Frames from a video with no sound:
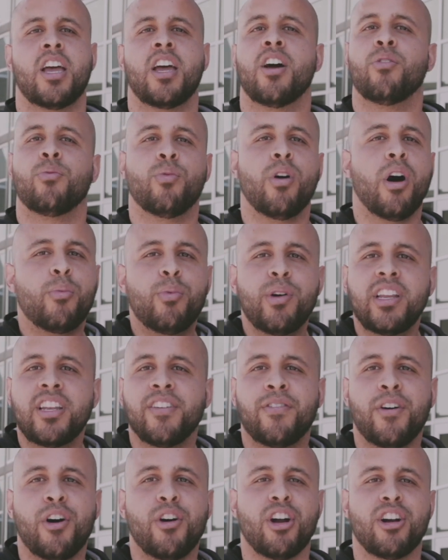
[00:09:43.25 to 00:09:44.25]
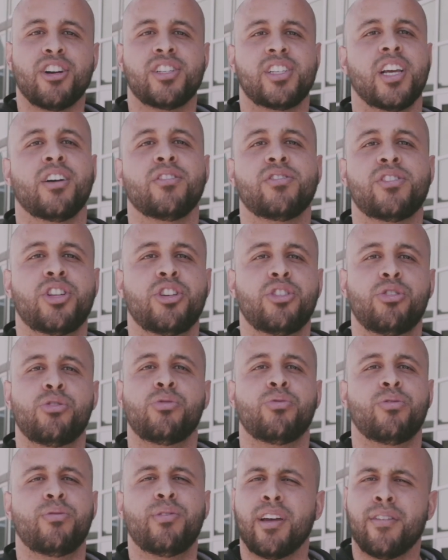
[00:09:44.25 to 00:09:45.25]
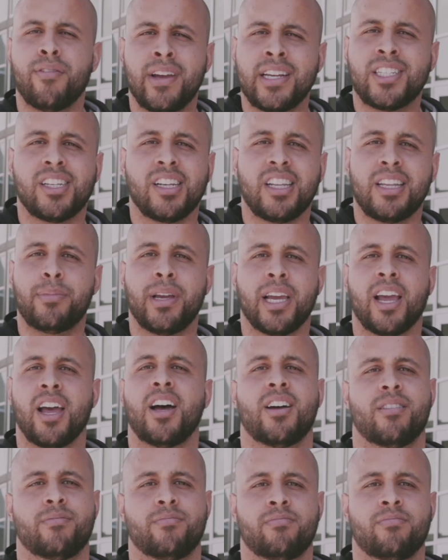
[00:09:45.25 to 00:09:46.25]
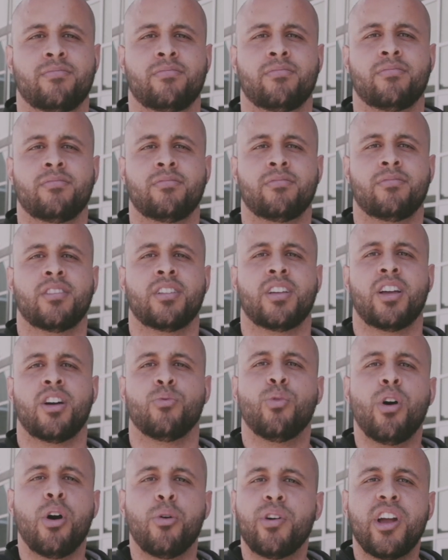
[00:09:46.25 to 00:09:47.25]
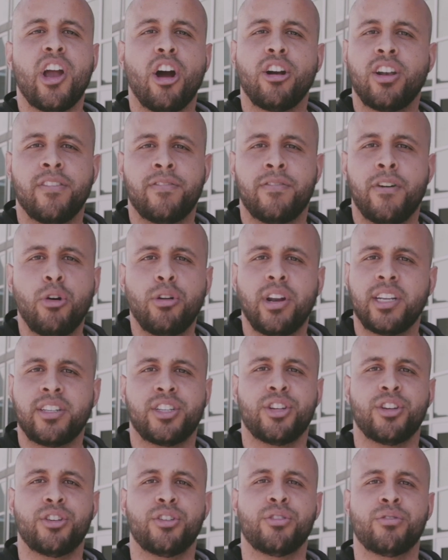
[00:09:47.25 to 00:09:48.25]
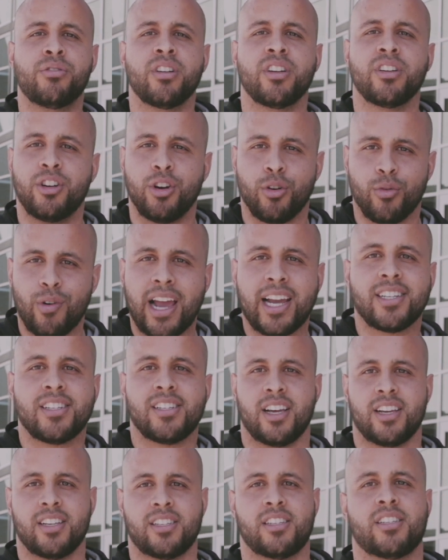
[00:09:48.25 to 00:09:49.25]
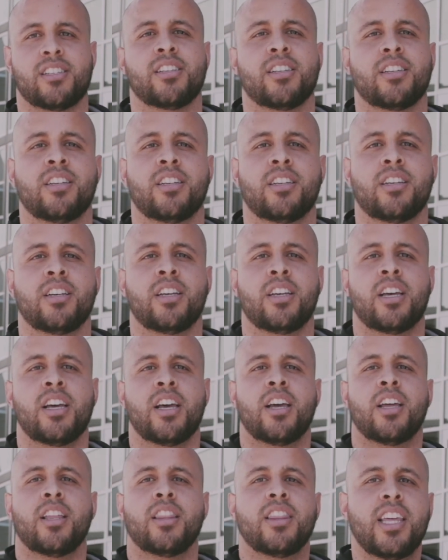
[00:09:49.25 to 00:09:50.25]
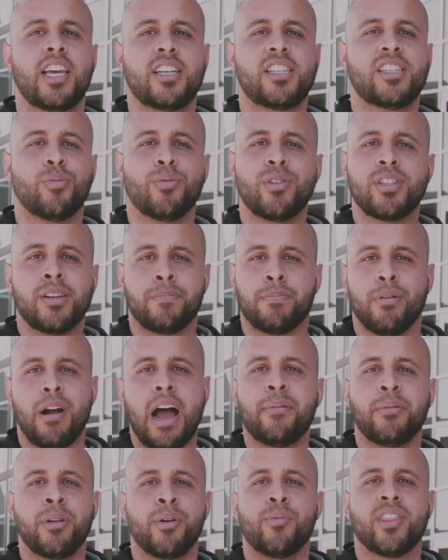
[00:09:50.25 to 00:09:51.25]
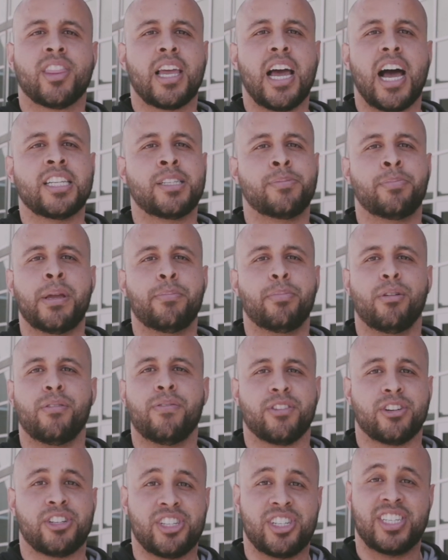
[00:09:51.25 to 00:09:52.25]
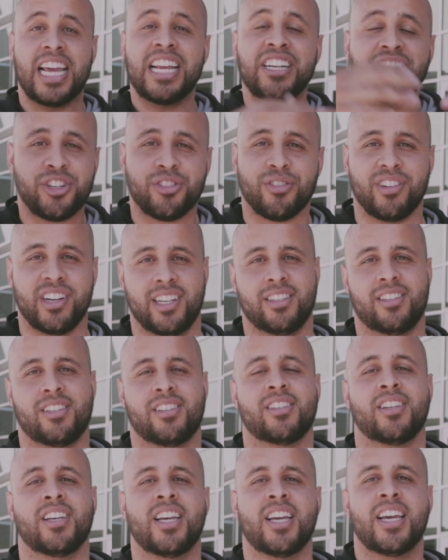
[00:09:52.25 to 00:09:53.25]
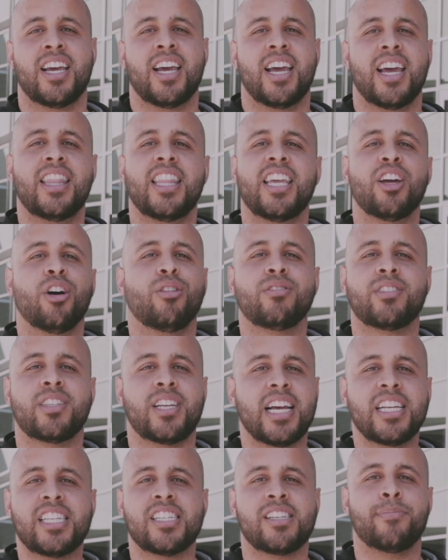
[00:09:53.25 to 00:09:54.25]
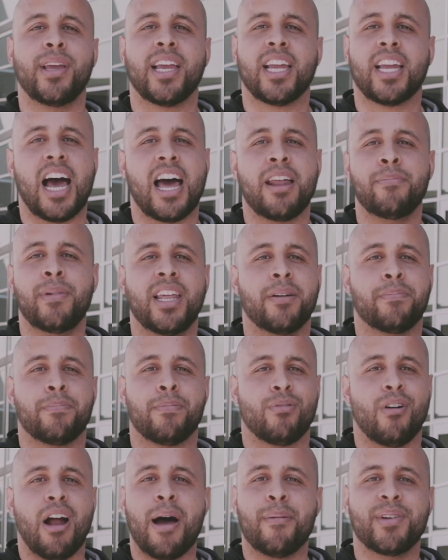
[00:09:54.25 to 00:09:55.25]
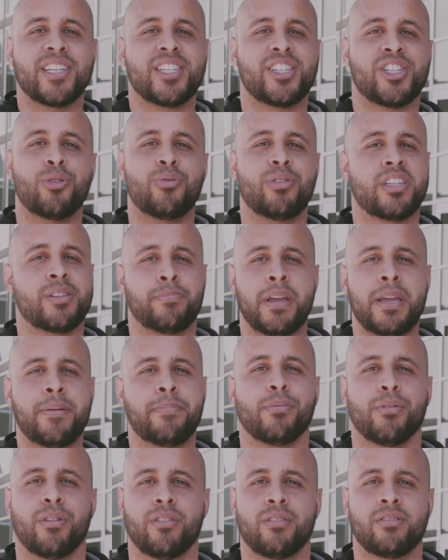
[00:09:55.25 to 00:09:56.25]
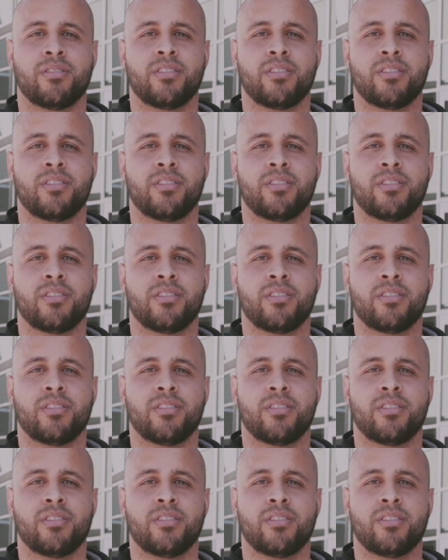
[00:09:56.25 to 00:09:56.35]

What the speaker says: What we devote ourselves to, we eventually become. What we are devoted to directs us. This was a problem with God's people for centuries. In the Old Testament, God made a promise to his people.